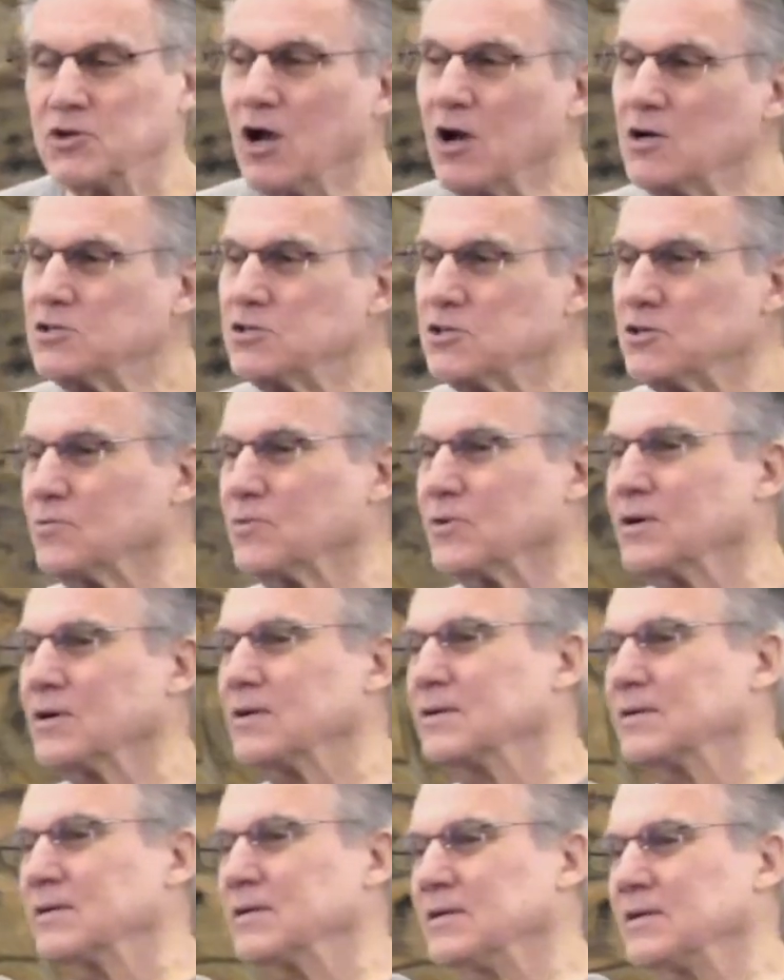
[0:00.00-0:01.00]

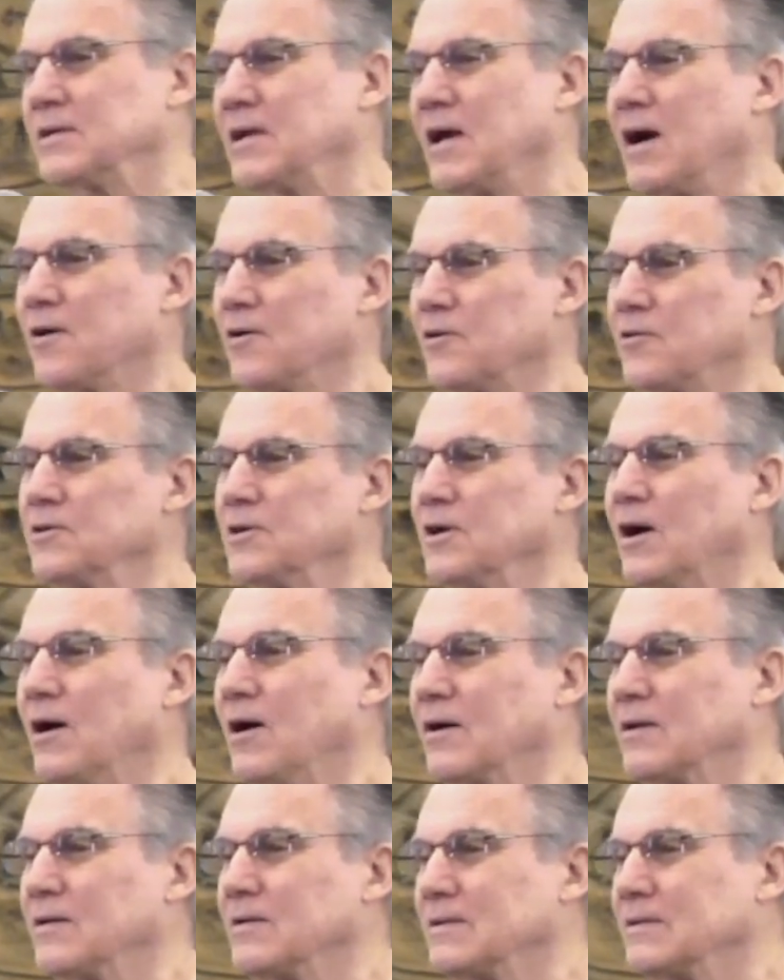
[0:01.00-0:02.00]
Joshua encountered
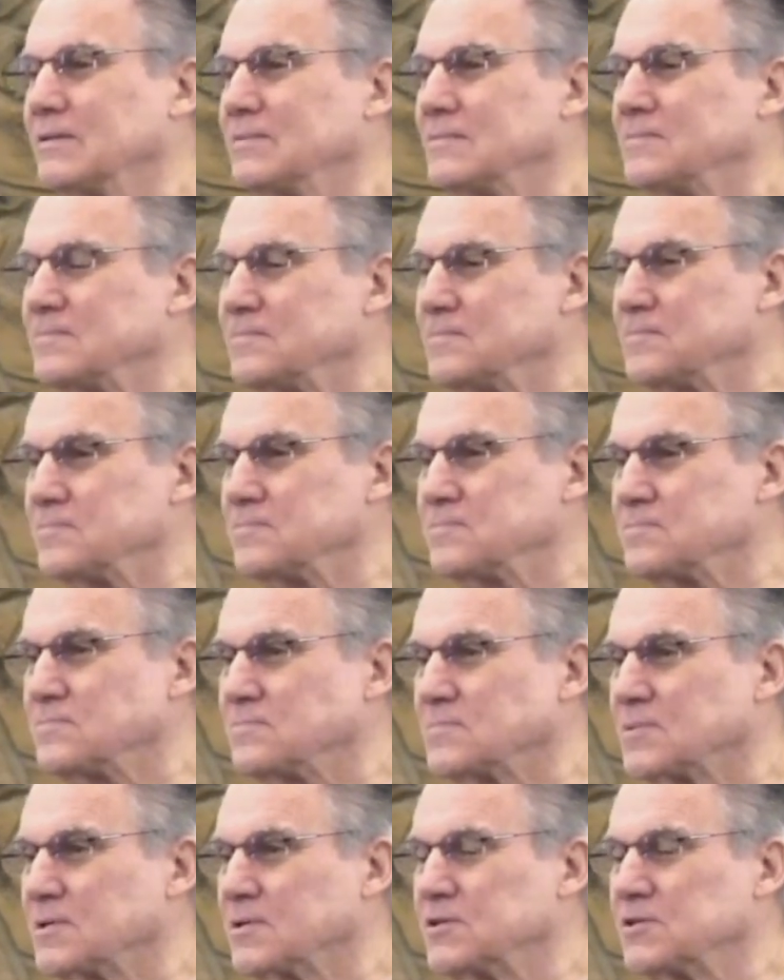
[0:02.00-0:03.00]
God.
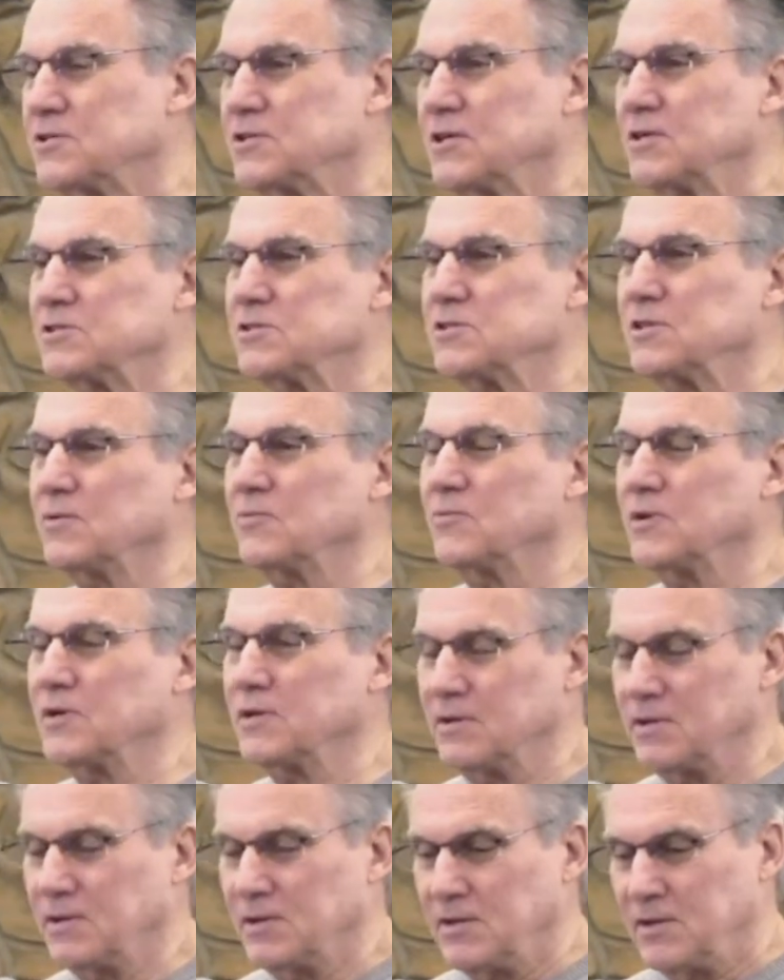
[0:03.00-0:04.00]
Because it says that
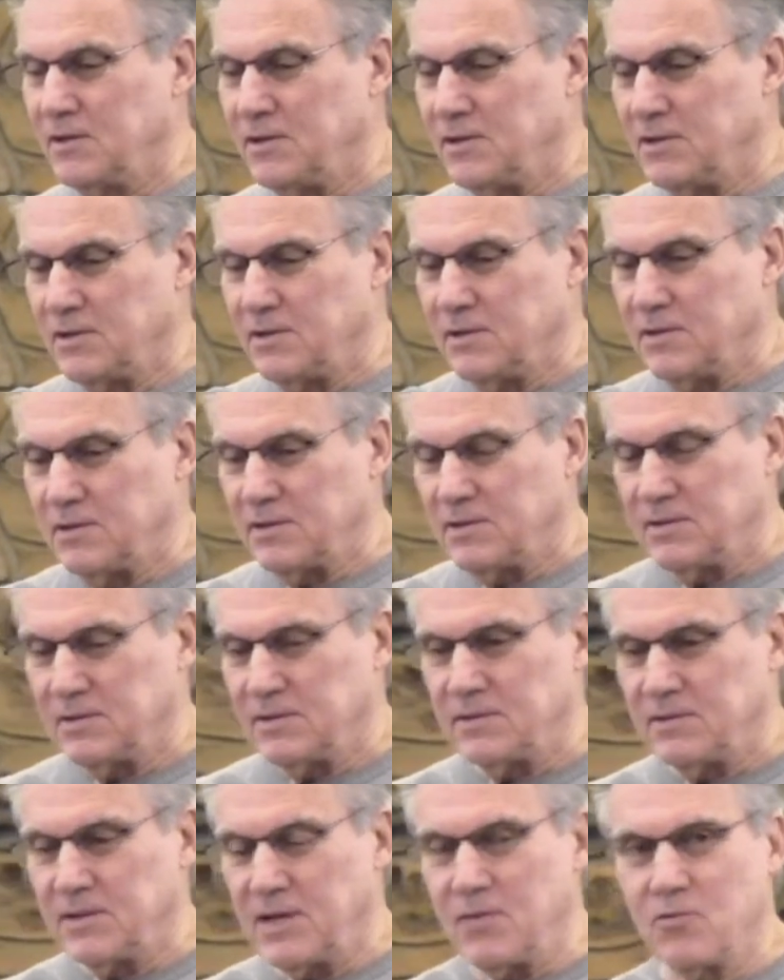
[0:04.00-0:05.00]
when
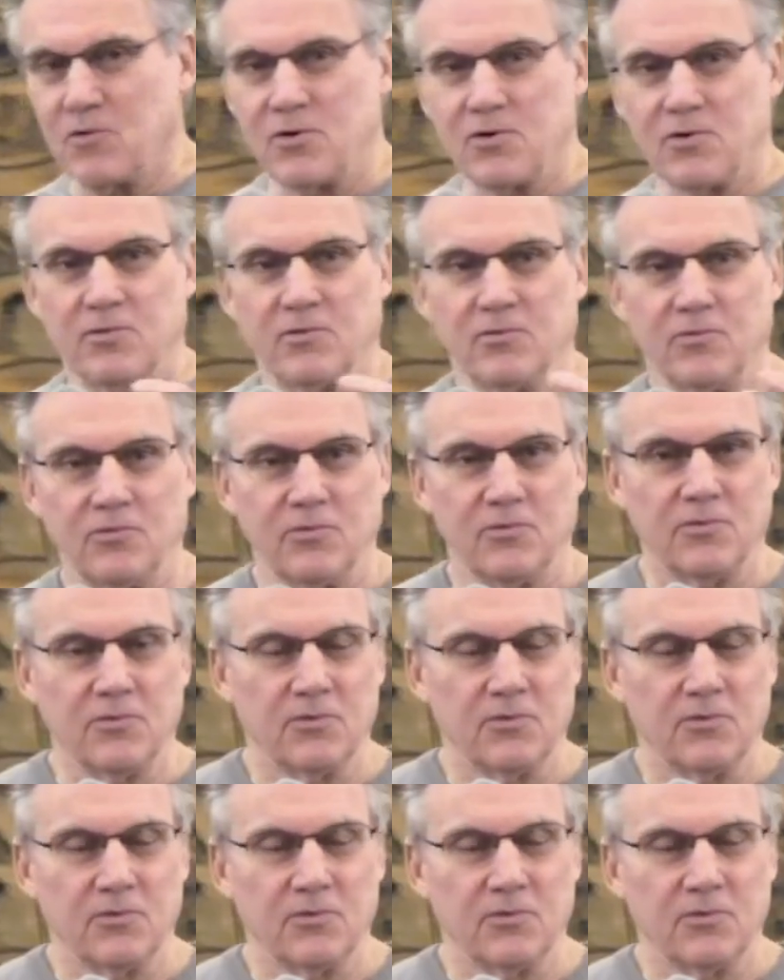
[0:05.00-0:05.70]
they were